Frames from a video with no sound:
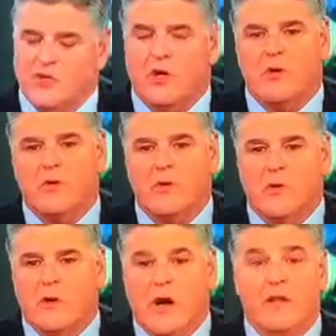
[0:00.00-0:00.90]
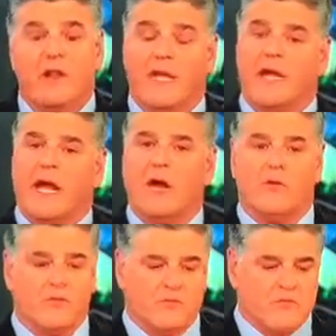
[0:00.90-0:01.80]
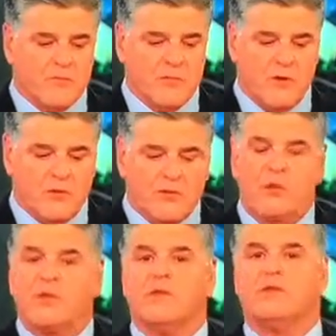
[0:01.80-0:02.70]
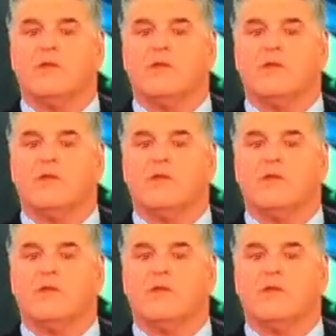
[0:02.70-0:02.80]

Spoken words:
Joe, I laid out, look at